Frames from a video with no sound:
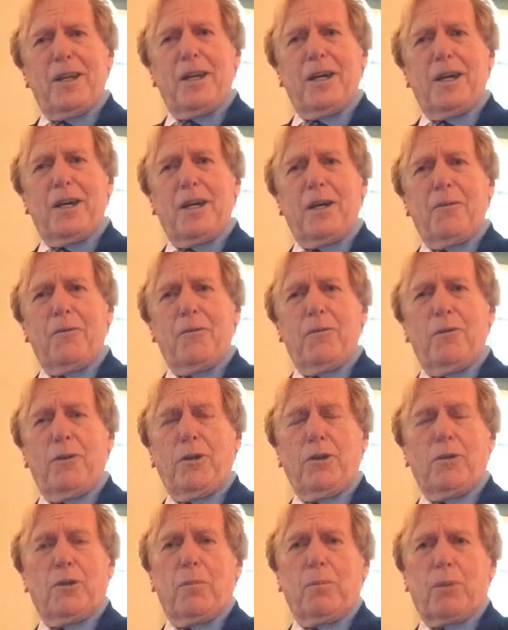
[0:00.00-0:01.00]
uh
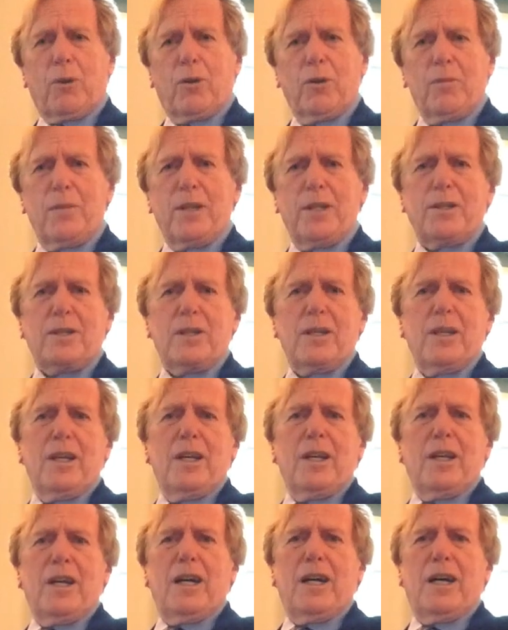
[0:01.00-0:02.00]
your employment,
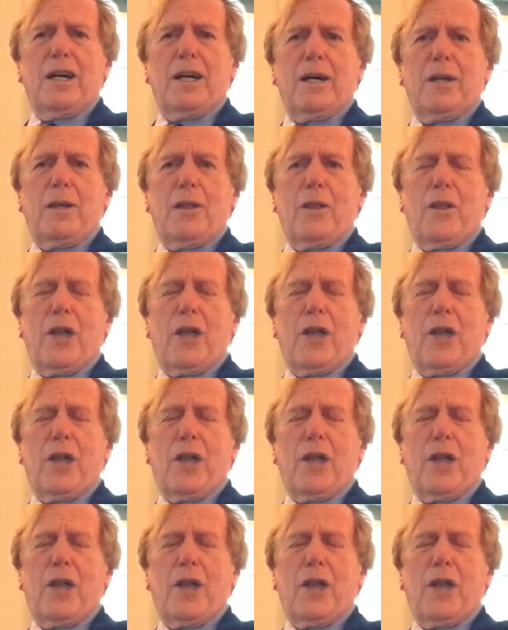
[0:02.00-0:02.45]
uh,